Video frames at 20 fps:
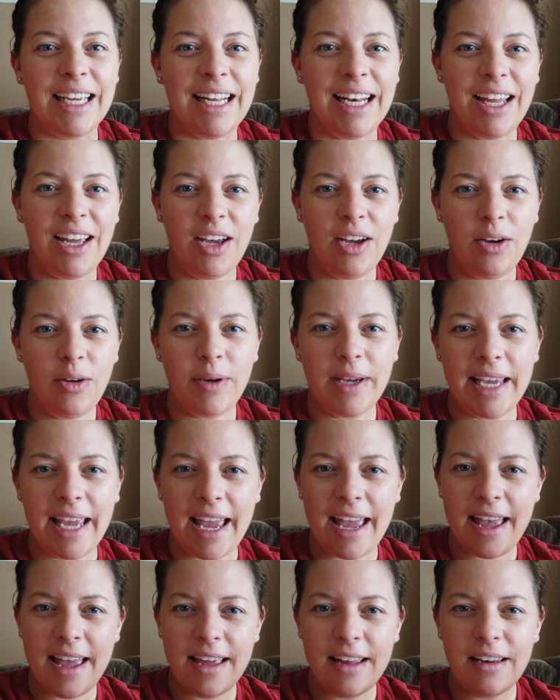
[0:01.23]
Hello
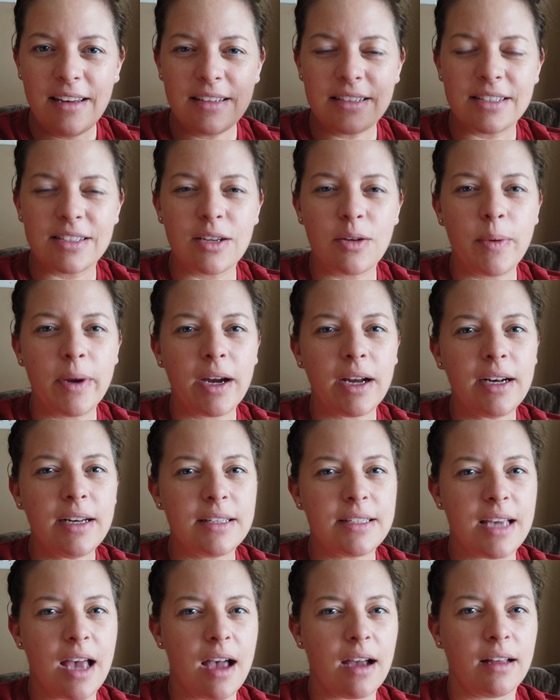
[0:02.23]
again. So we're
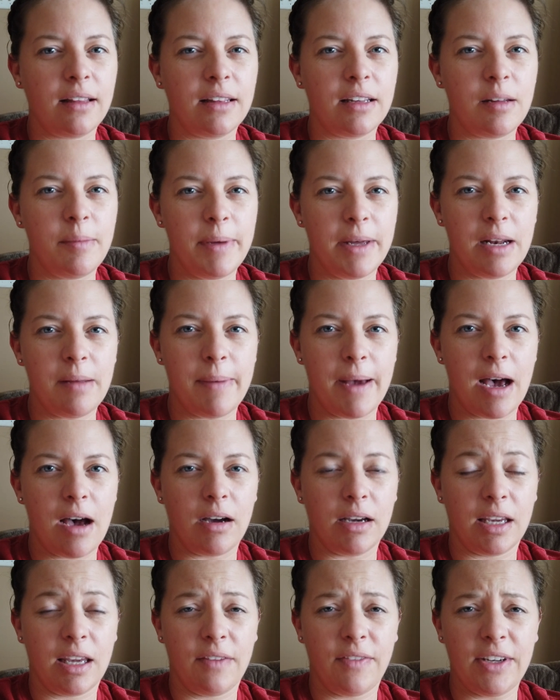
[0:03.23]
going to talk a little bit
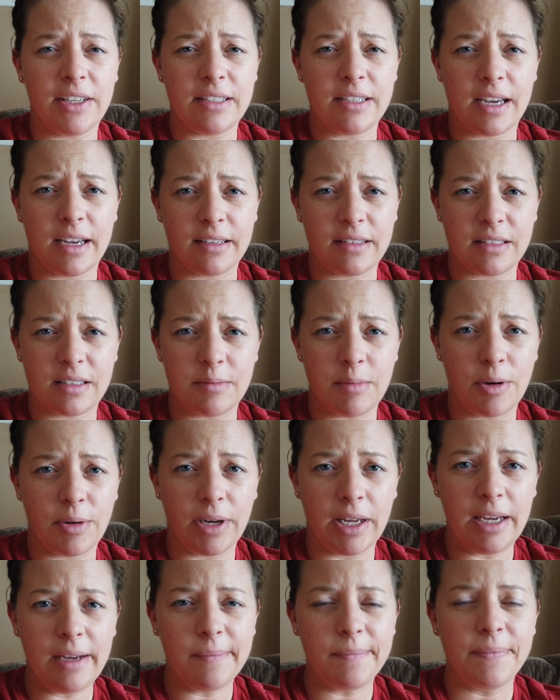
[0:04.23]
about giving
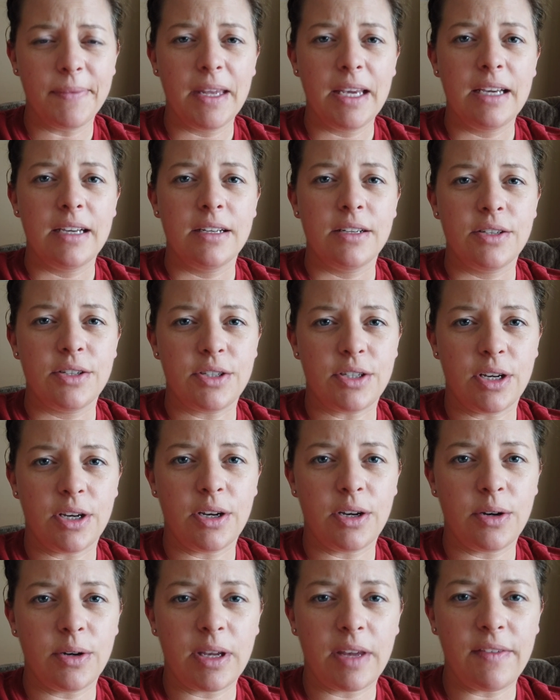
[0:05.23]
testimony.
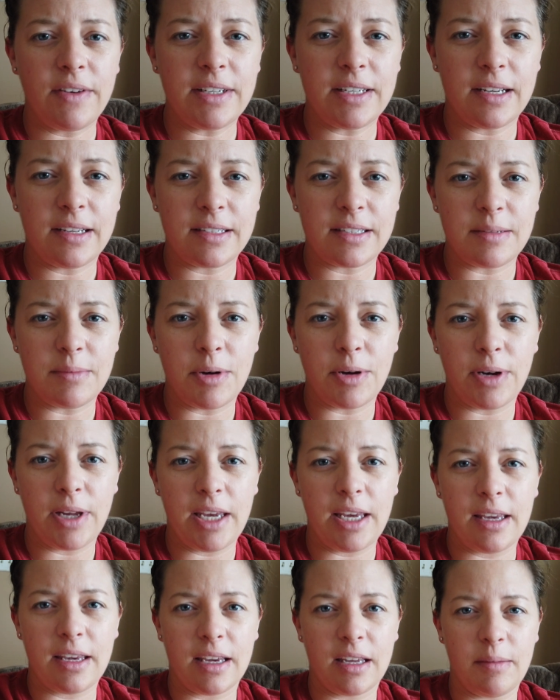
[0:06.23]
So giving
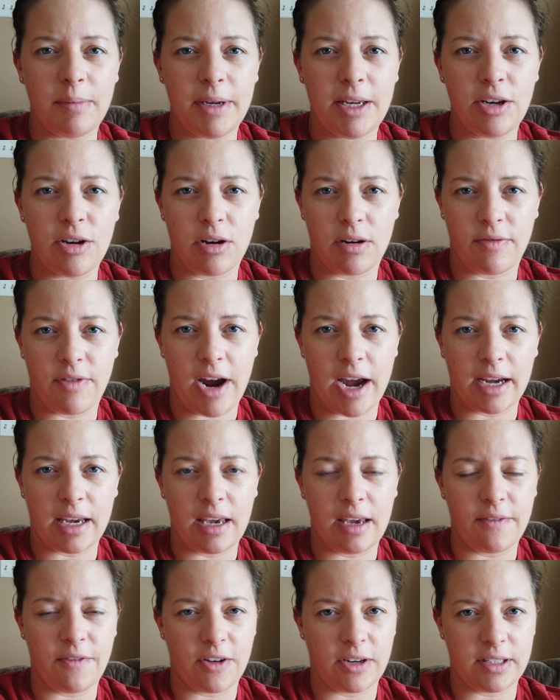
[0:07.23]
testimony can be
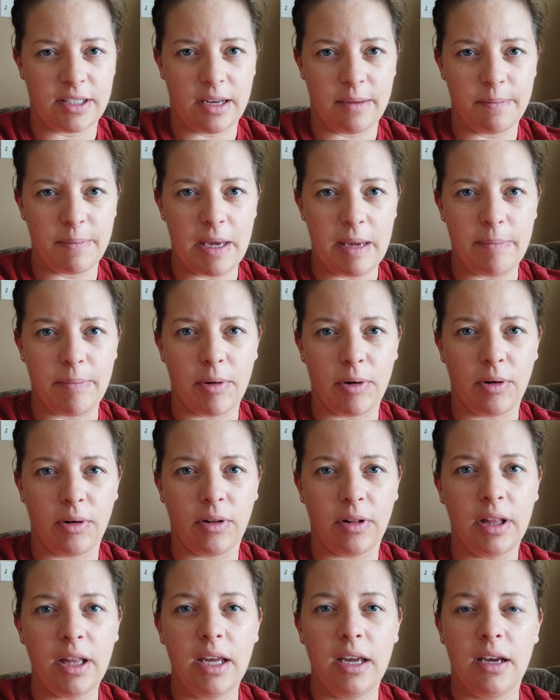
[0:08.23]
nerve-wracking for some
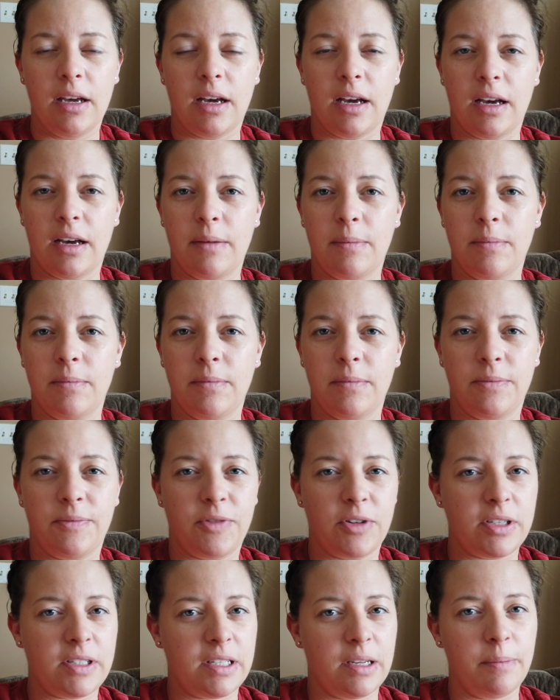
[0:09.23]
people.
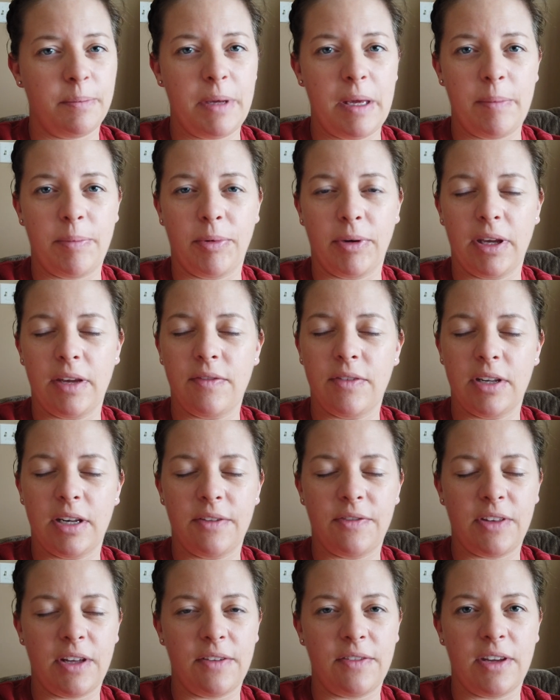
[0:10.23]
Even
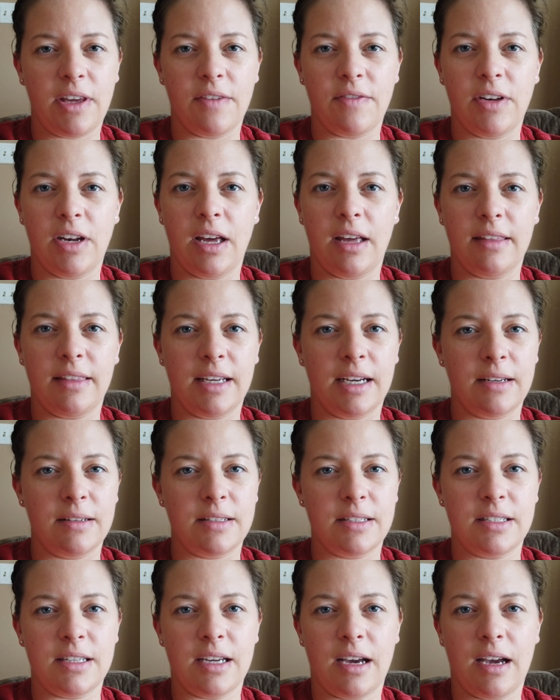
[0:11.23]
if they've given it
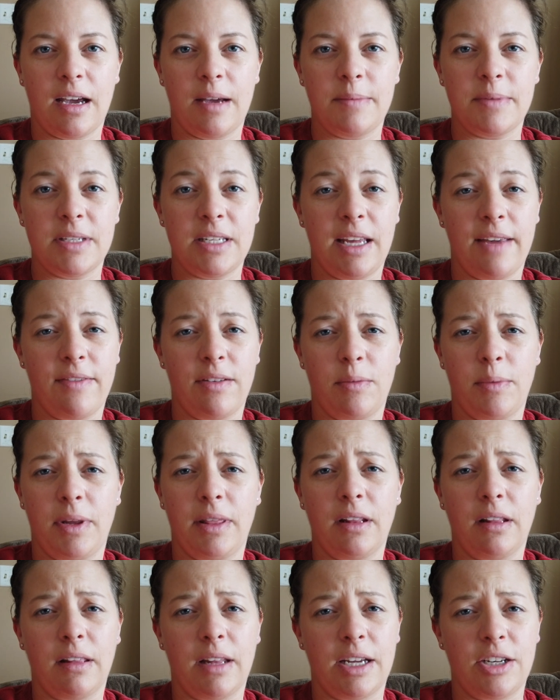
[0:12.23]
1,000 times, and even
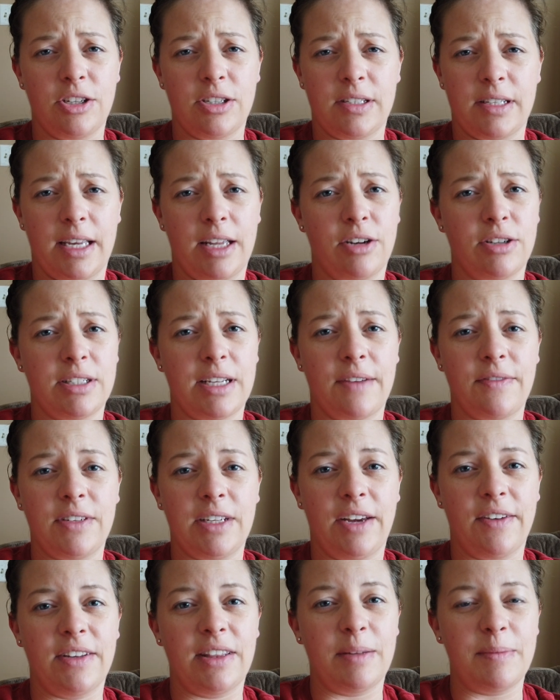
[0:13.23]
when the legislators have
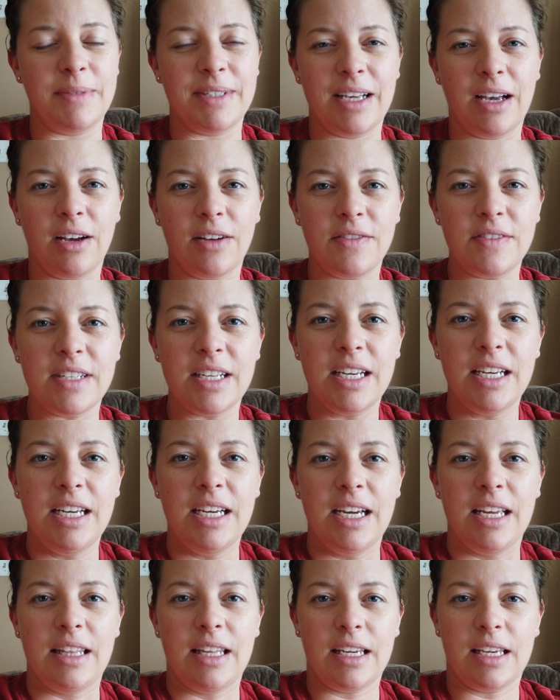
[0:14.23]
to give it themselves,
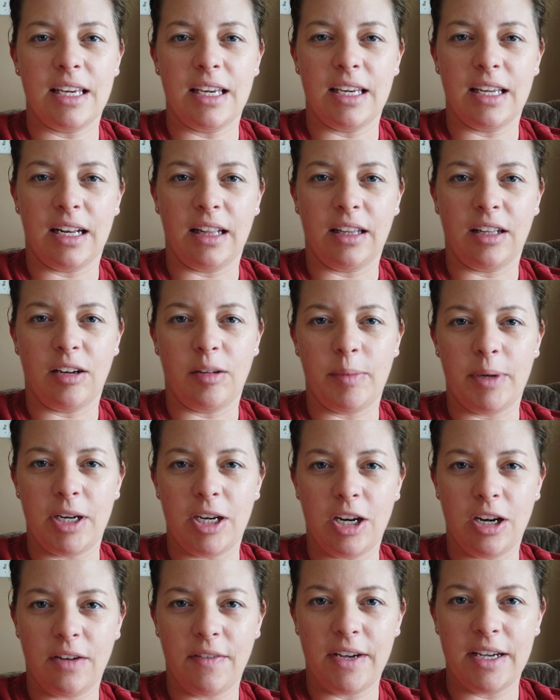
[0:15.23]
they can get a little
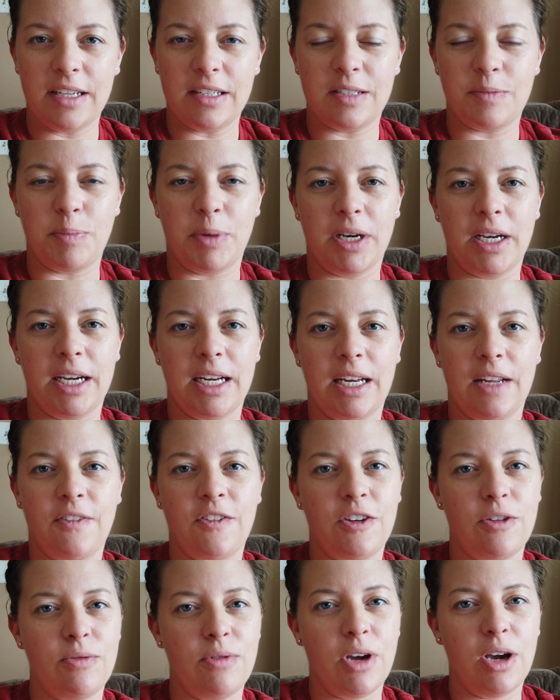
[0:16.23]
bit nervous. But
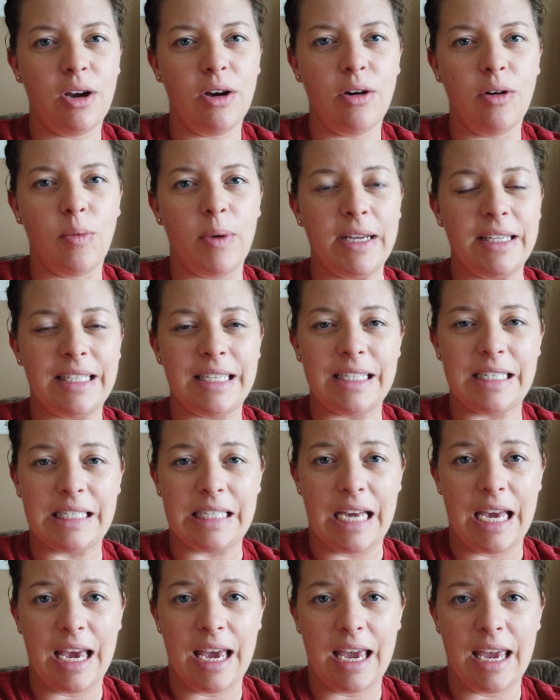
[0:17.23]
if you know what to
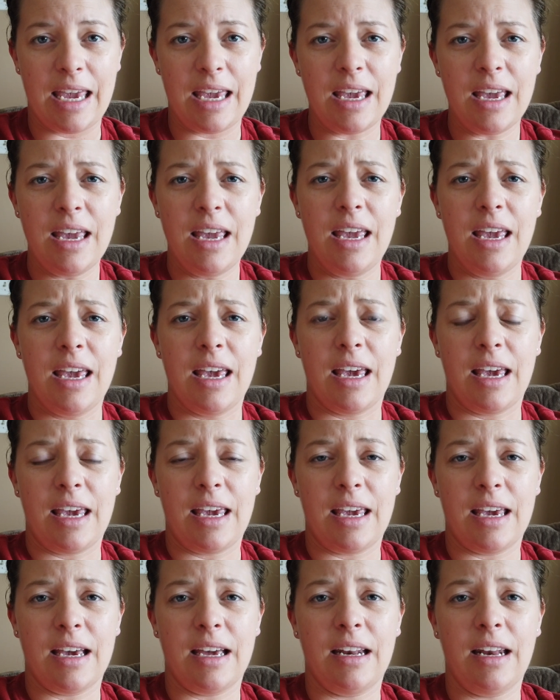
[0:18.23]
say
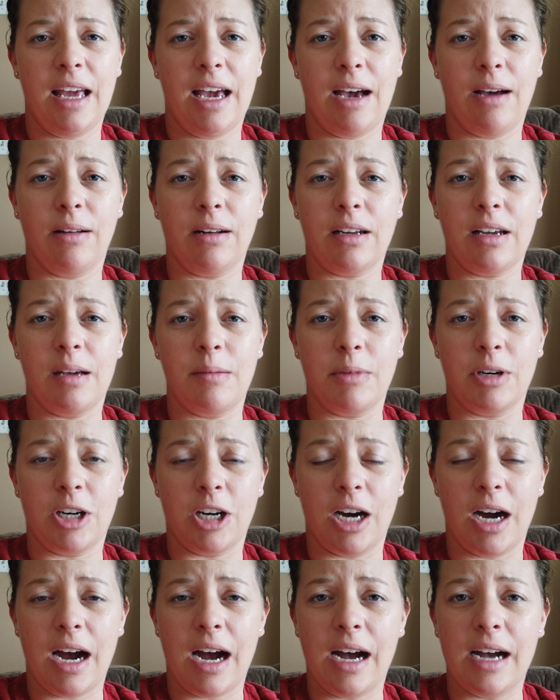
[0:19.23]
and how to come
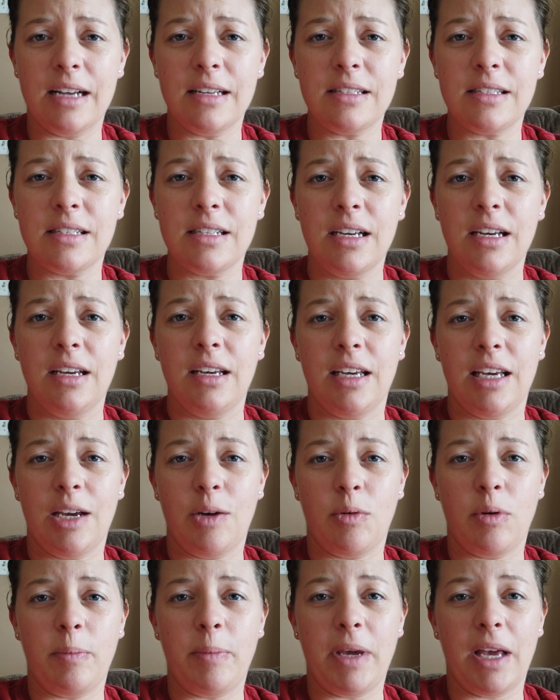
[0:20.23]
across,
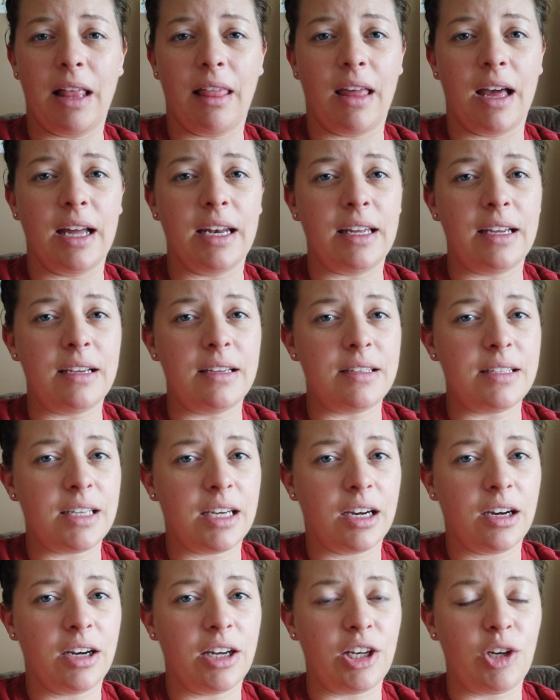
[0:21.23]
it will be a lot
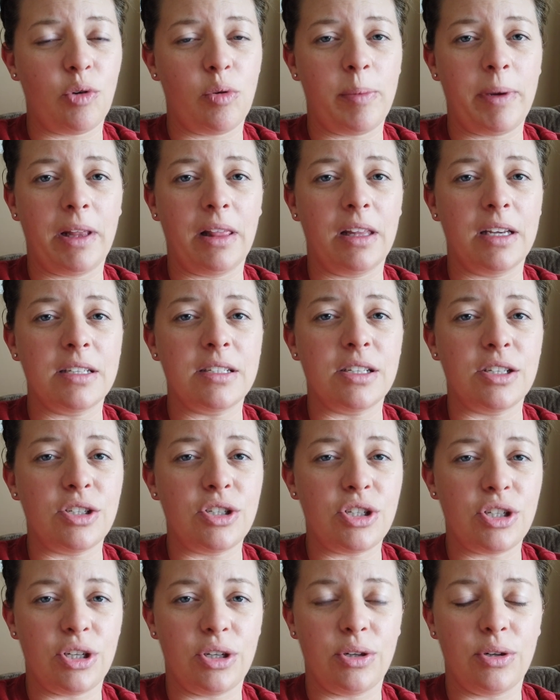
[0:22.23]
easier, and you'll be
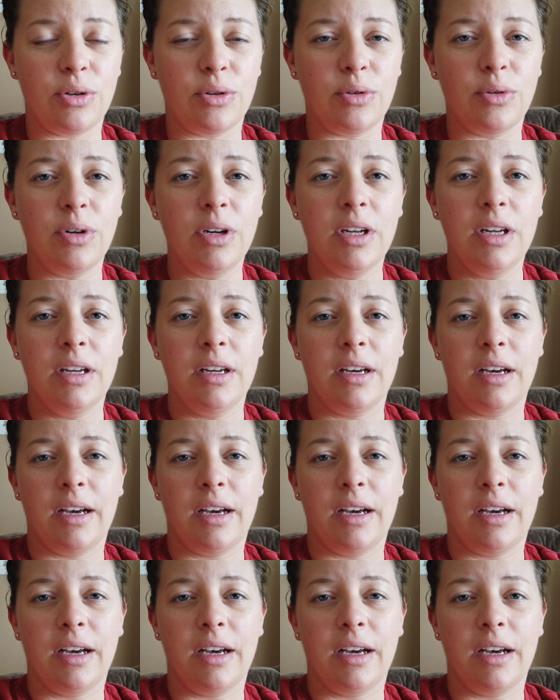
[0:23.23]
listened to